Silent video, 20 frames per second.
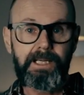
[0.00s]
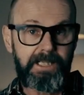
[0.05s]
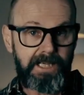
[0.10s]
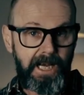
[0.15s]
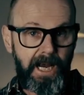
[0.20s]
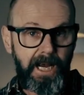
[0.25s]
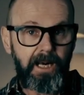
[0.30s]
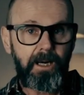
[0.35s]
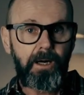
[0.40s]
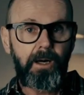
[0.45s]

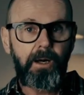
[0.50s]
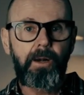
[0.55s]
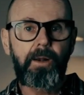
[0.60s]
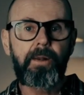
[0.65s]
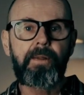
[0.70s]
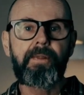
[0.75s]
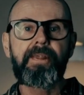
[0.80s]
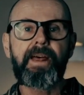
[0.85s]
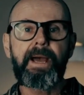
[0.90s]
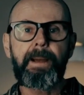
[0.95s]

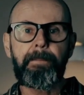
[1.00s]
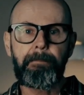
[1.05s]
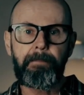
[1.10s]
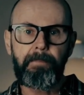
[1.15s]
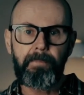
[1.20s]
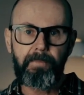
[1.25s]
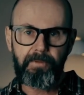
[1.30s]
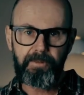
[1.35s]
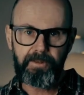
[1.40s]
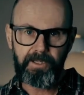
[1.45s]
tell
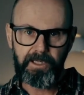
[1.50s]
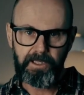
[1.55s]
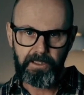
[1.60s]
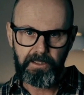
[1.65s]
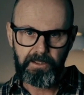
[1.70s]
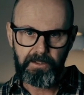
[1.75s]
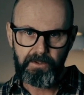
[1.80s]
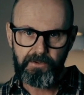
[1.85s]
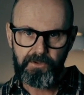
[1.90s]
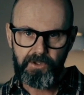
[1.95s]
them
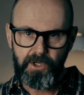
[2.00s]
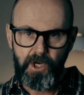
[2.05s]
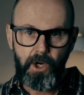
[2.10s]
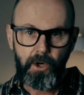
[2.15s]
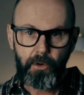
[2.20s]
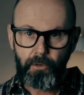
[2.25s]
things,